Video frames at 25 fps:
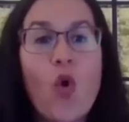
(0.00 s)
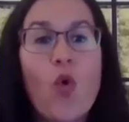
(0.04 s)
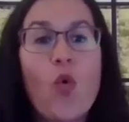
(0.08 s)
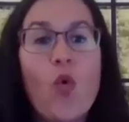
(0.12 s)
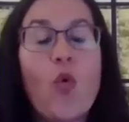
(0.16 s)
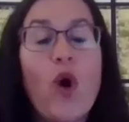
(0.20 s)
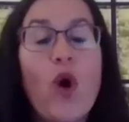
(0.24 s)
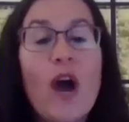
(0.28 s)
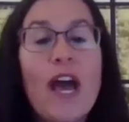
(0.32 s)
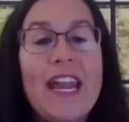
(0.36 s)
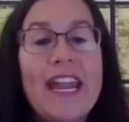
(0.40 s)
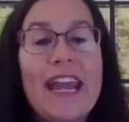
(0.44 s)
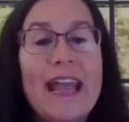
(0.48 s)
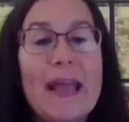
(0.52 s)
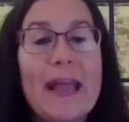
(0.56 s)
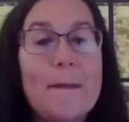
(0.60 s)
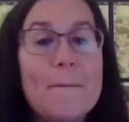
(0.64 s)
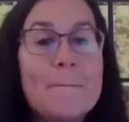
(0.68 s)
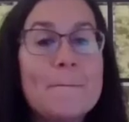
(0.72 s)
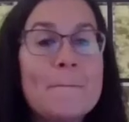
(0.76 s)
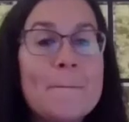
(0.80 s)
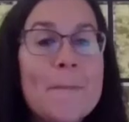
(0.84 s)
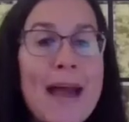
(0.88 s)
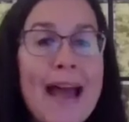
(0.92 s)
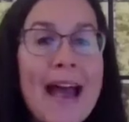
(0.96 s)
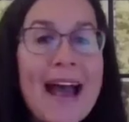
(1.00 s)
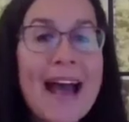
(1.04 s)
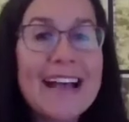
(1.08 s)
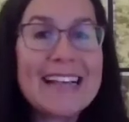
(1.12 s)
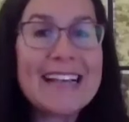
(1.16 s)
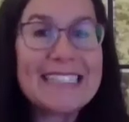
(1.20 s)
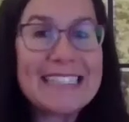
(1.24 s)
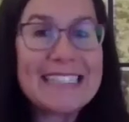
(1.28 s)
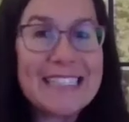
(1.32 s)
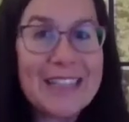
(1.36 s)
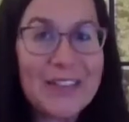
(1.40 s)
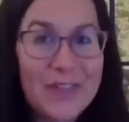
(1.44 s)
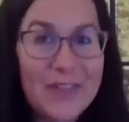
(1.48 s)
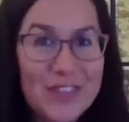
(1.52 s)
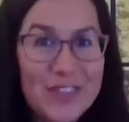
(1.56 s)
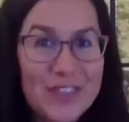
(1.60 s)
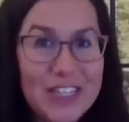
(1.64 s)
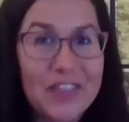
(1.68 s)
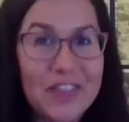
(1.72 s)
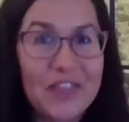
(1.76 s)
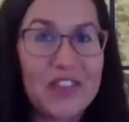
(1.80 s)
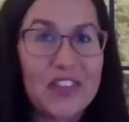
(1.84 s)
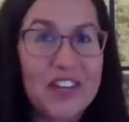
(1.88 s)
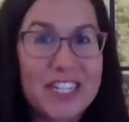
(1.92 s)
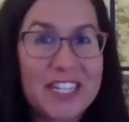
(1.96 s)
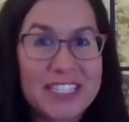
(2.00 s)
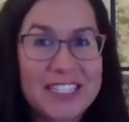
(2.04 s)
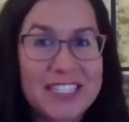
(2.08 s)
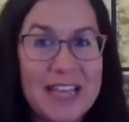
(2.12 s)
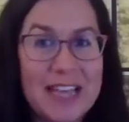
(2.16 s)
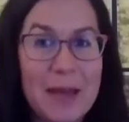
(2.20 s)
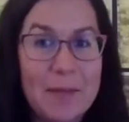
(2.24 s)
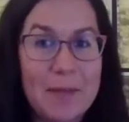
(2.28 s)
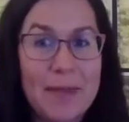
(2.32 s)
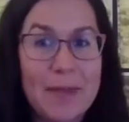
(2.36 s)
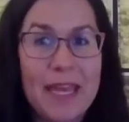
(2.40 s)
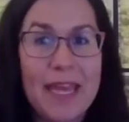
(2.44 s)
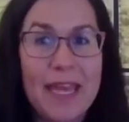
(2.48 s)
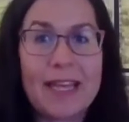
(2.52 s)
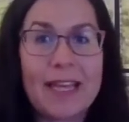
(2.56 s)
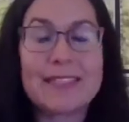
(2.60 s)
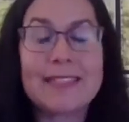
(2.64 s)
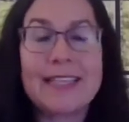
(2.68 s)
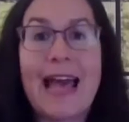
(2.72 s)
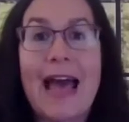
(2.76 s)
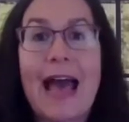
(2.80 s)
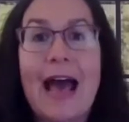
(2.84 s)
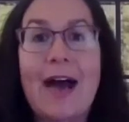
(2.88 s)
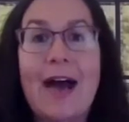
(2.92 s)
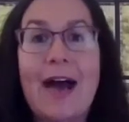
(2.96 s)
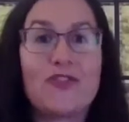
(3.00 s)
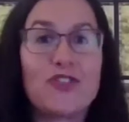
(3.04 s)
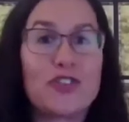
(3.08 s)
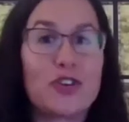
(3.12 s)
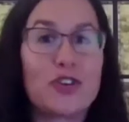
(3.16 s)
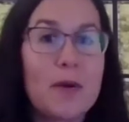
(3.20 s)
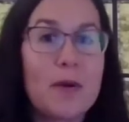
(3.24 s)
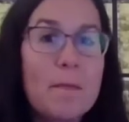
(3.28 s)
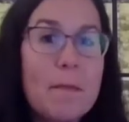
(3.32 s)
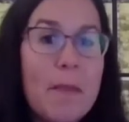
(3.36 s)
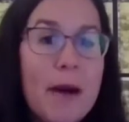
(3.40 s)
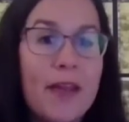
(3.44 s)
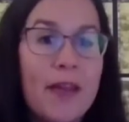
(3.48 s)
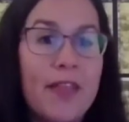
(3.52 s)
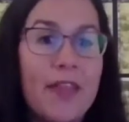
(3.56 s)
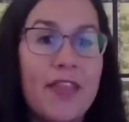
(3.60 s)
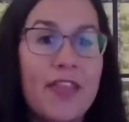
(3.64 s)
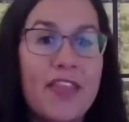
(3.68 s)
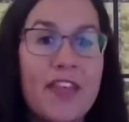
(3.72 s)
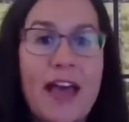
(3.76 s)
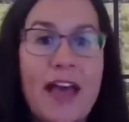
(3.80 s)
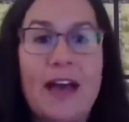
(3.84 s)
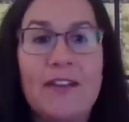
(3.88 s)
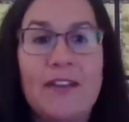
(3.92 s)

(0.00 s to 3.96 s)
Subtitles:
what a massive difference that makes after a month,